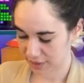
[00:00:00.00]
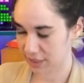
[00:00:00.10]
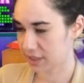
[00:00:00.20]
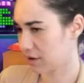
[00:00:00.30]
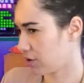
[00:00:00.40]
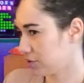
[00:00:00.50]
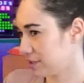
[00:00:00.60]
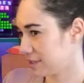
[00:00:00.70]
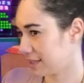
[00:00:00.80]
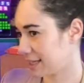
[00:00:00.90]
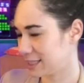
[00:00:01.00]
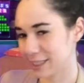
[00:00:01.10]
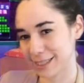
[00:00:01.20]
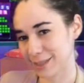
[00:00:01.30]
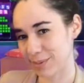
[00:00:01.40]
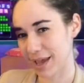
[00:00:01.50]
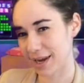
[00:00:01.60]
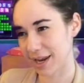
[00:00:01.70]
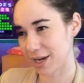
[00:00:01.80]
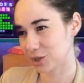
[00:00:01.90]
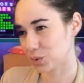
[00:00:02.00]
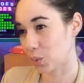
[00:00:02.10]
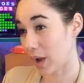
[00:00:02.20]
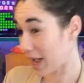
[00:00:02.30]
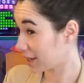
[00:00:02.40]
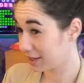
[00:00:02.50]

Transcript: call this like Spanish whack